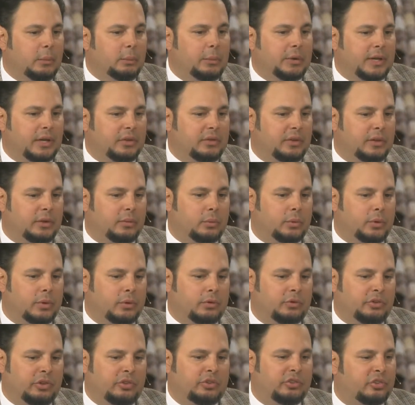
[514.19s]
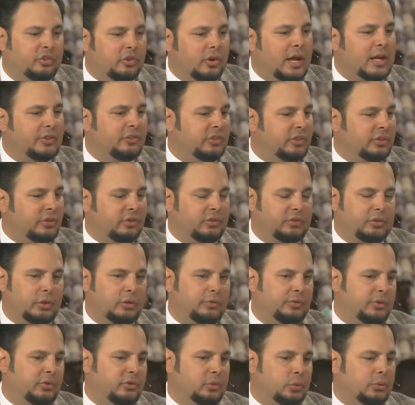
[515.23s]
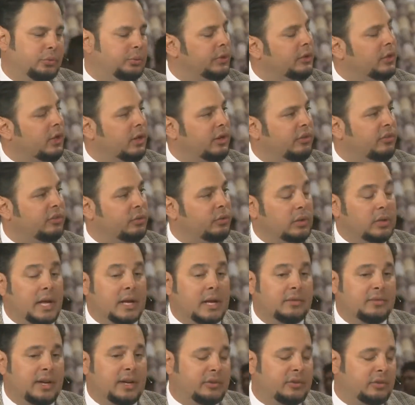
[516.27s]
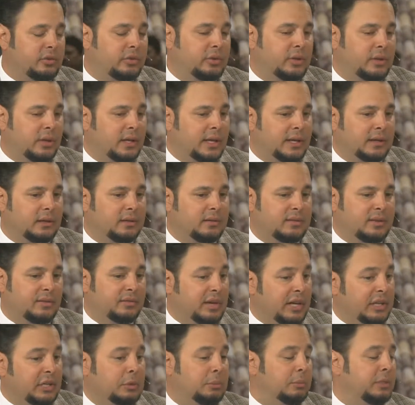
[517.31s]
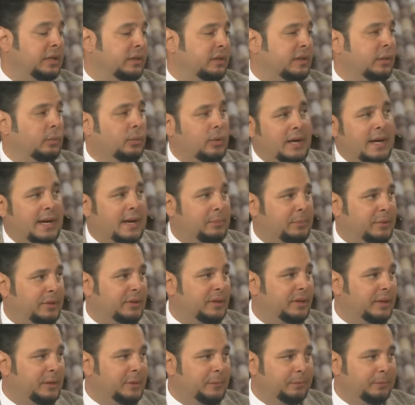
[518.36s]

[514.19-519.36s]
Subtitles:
But I think we're just scratching the surface with regards to a lot of actually like development that will happen.